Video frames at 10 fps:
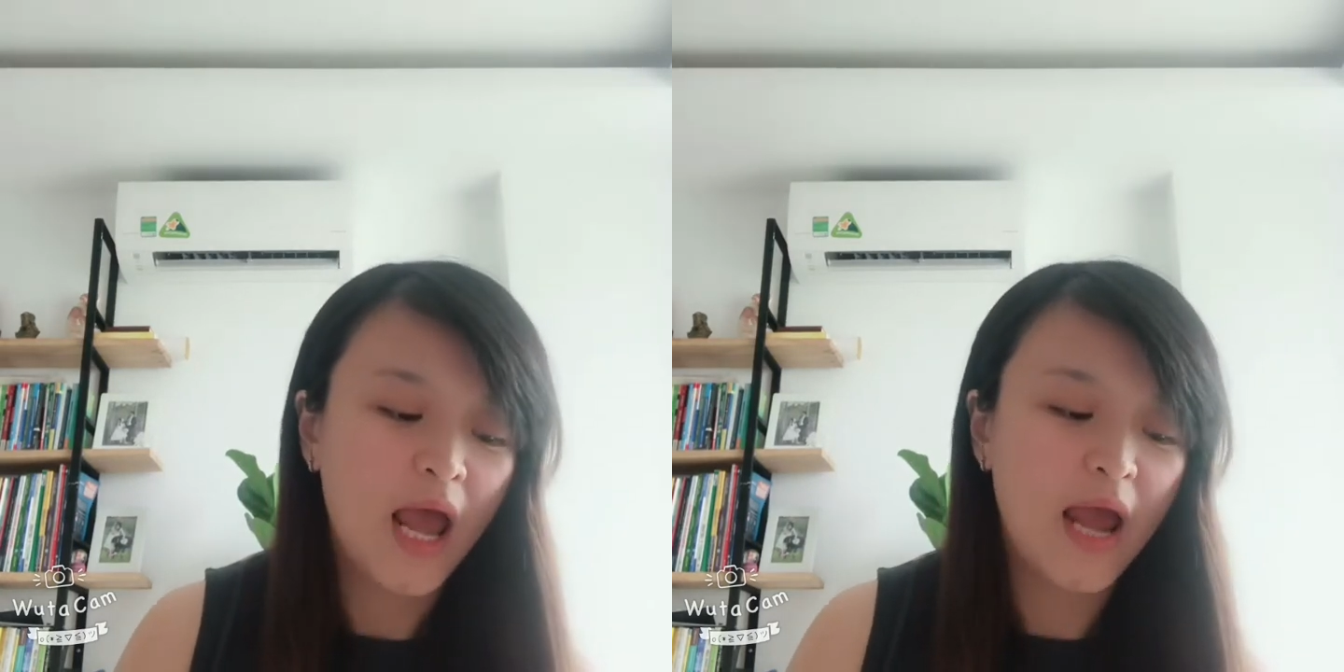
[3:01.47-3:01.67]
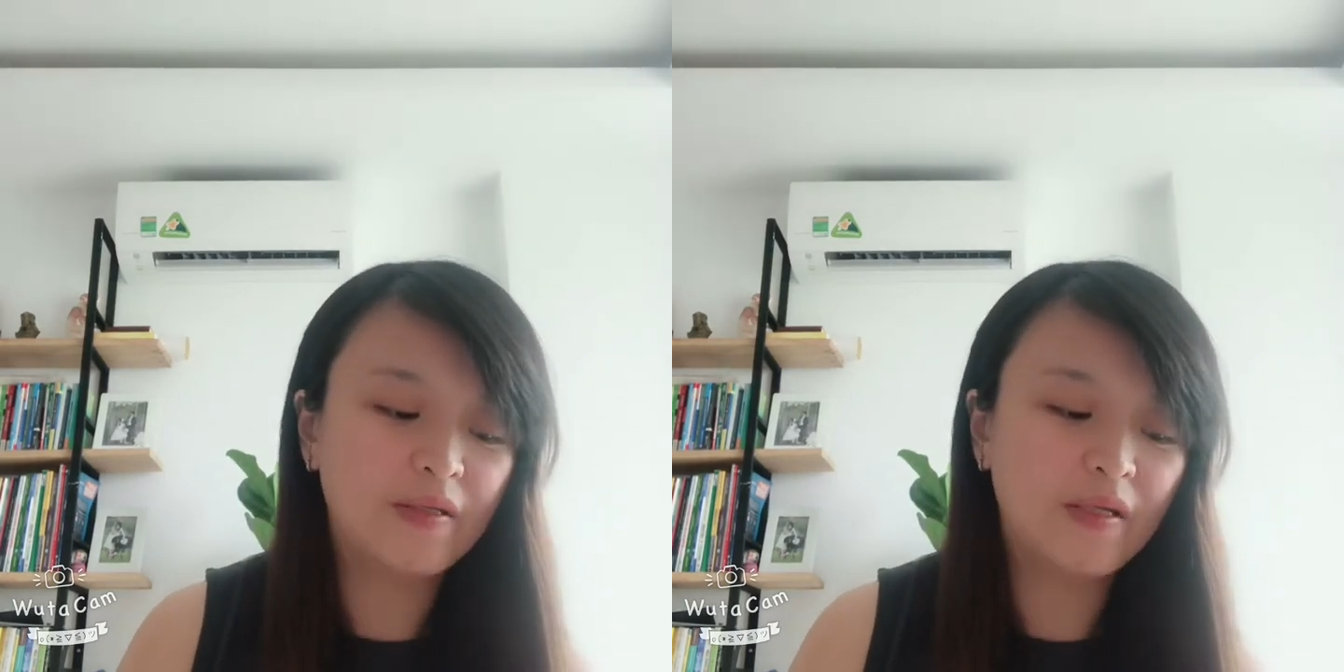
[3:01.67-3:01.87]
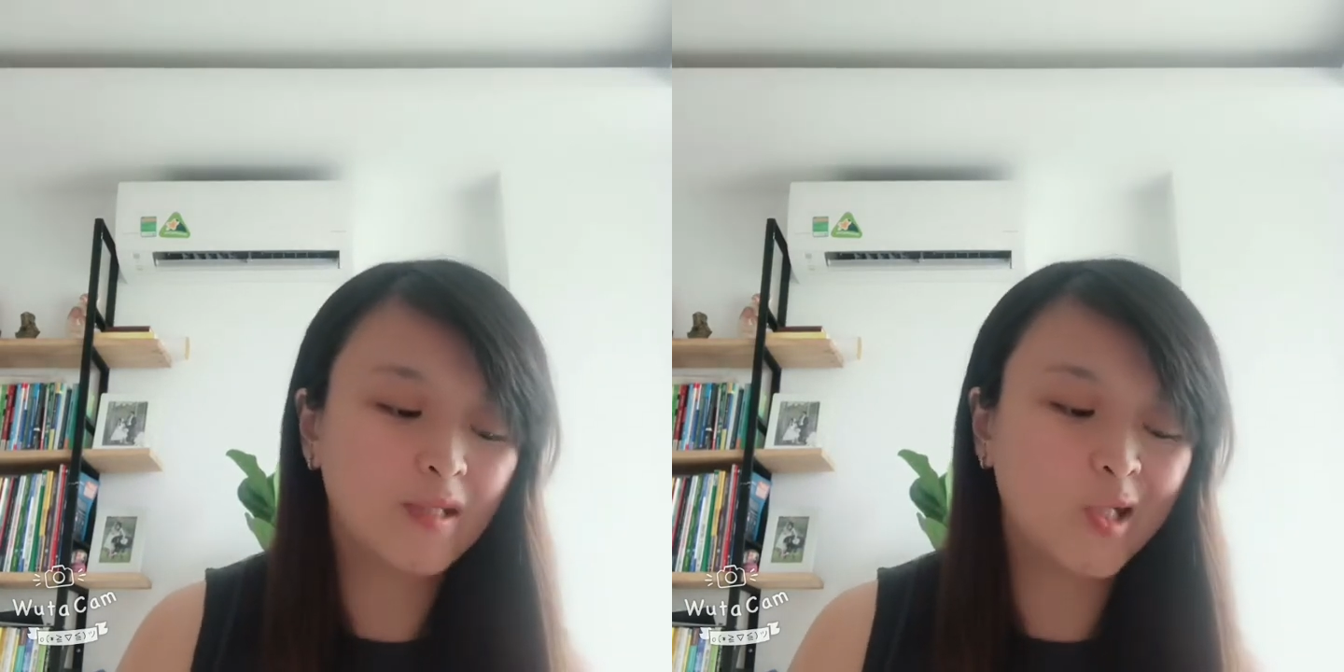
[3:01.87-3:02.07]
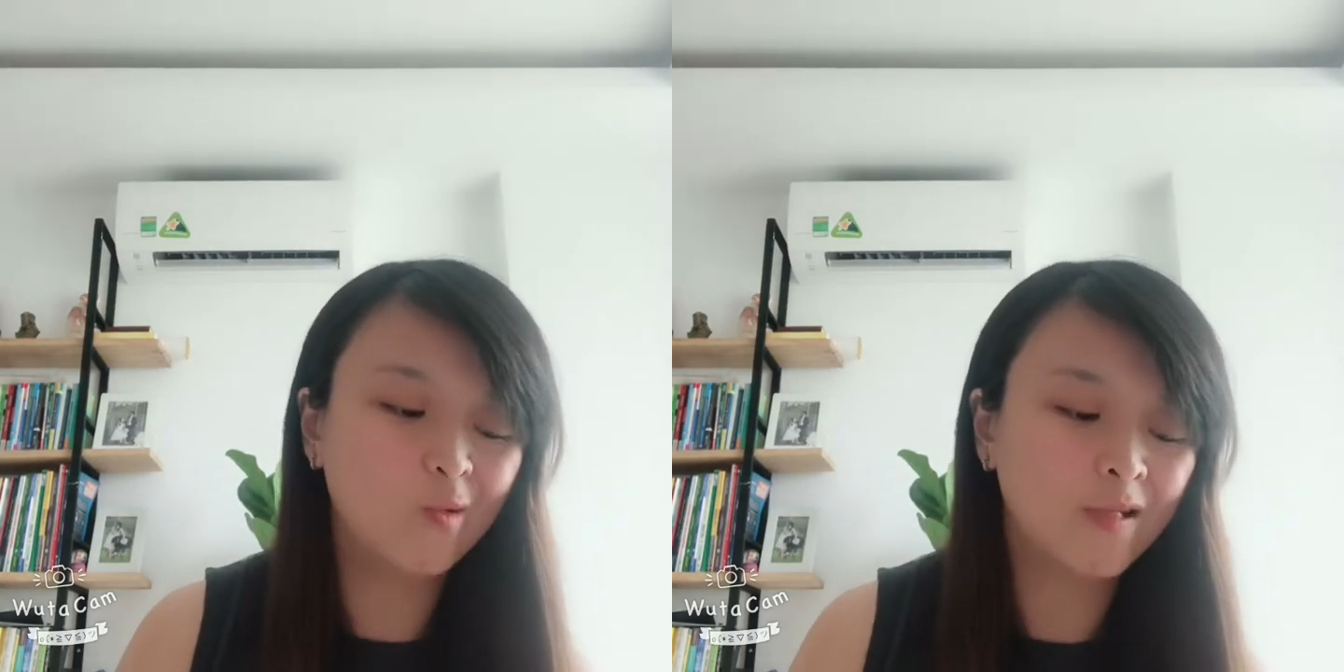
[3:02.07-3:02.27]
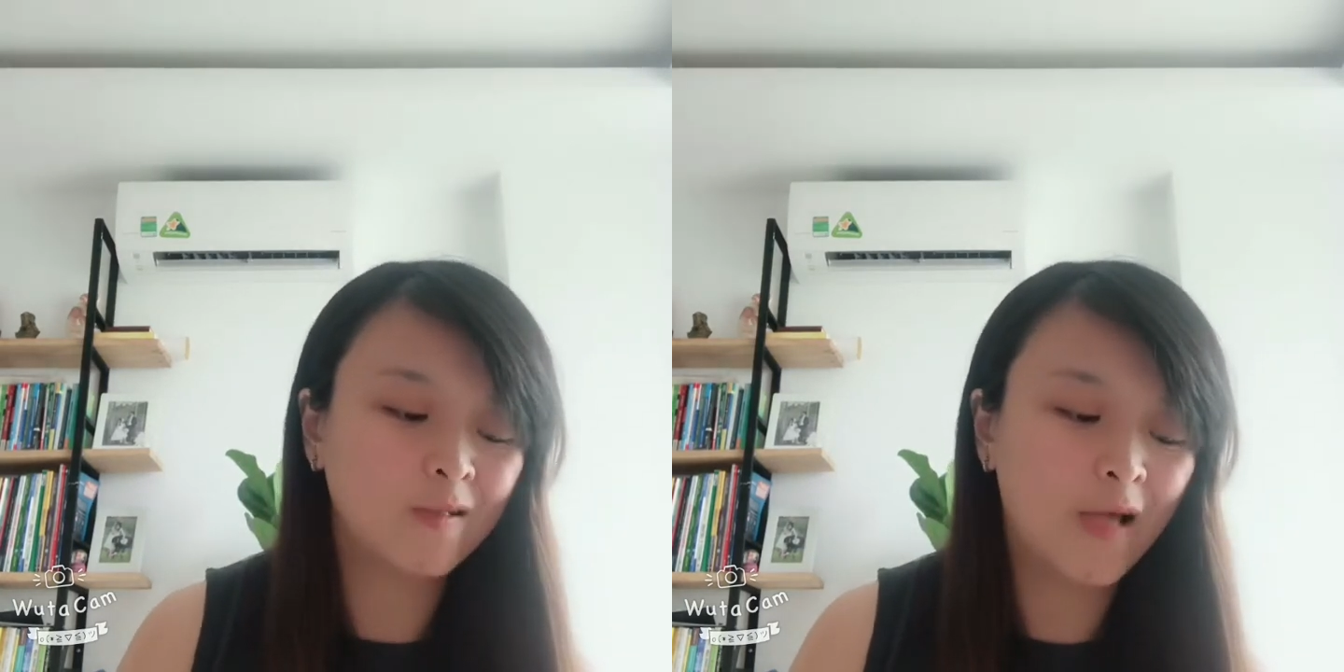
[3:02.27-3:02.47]
is it
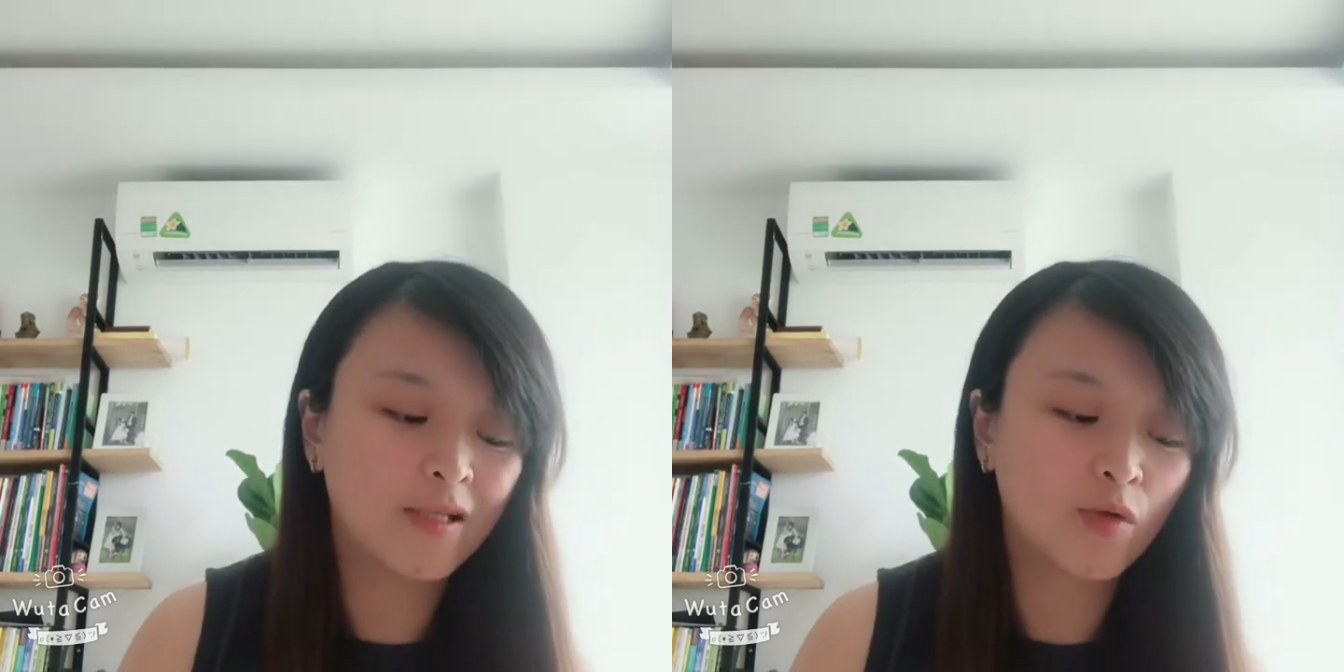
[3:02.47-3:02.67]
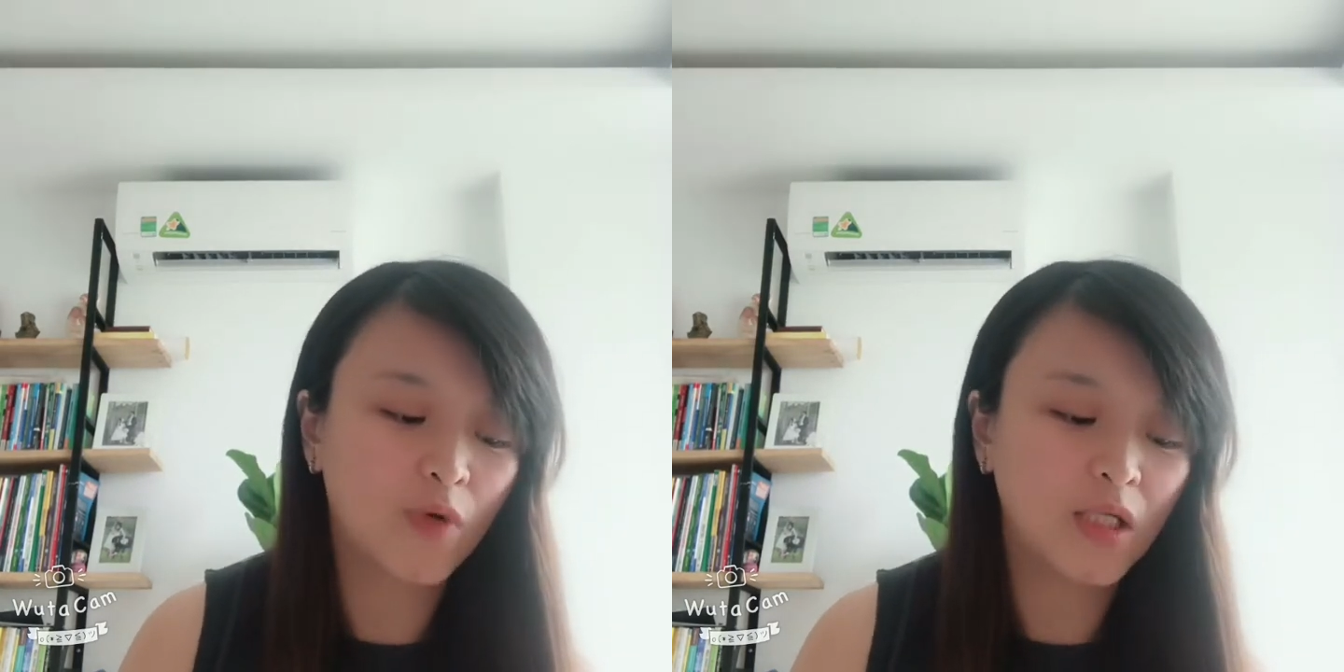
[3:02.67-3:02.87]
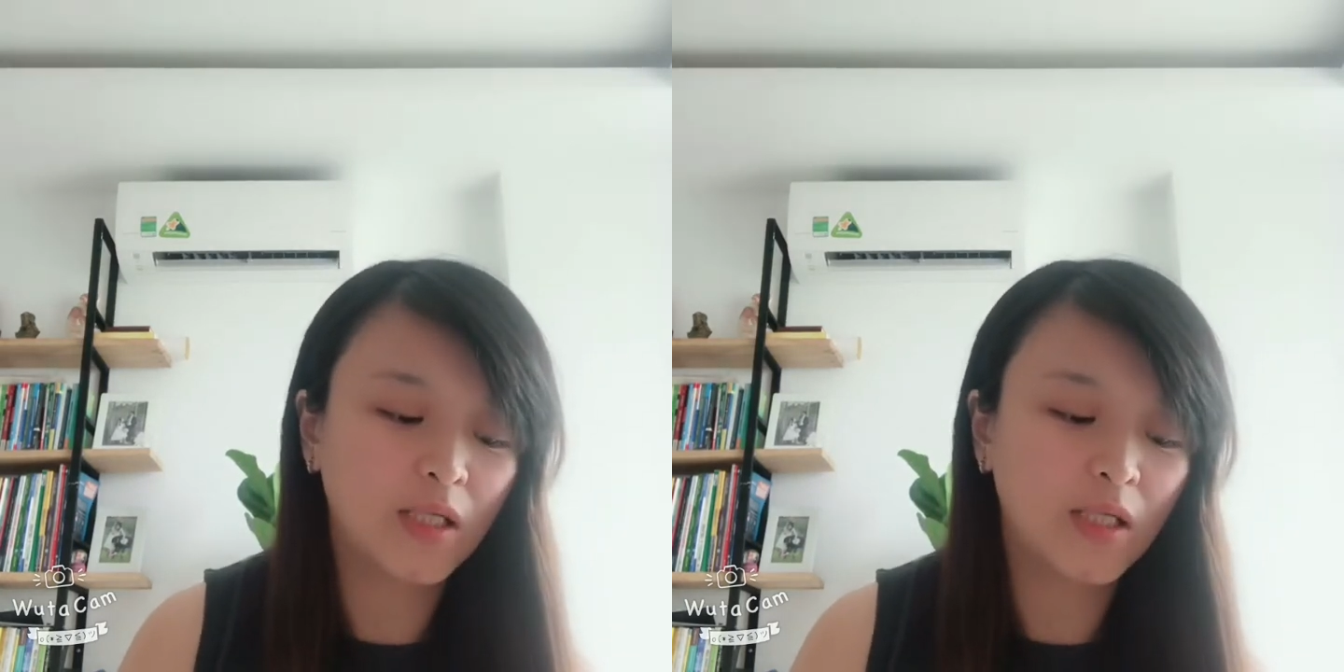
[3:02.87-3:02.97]
still necessary